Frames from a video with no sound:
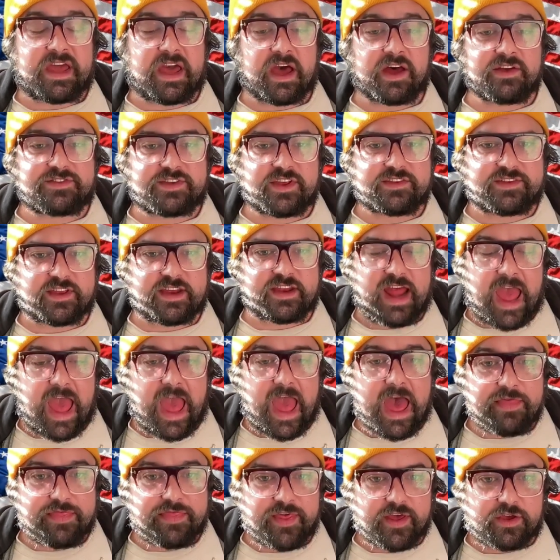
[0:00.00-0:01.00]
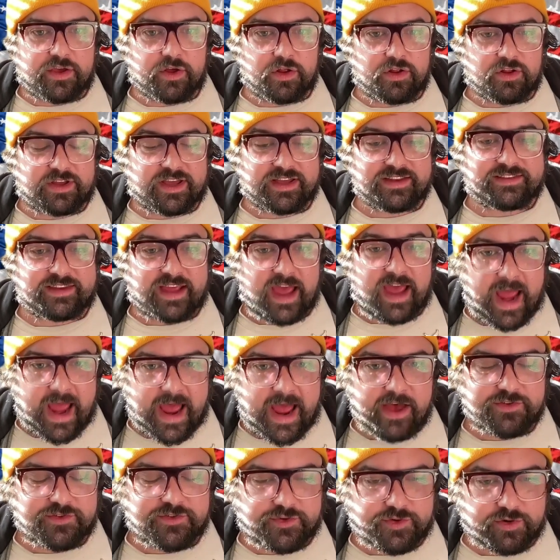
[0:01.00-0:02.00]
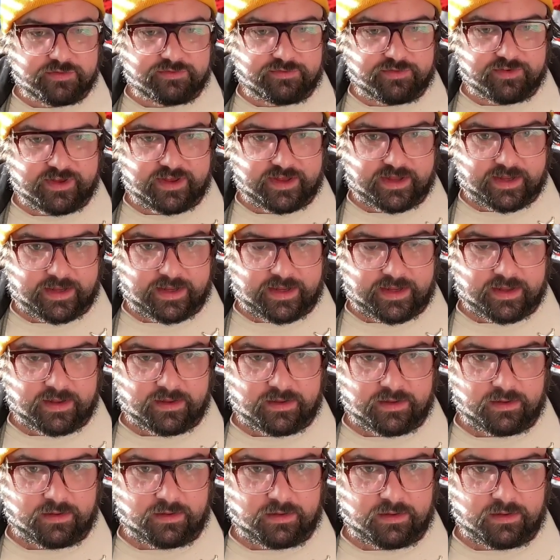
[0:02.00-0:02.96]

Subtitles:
Because it's an ethical catastrophe.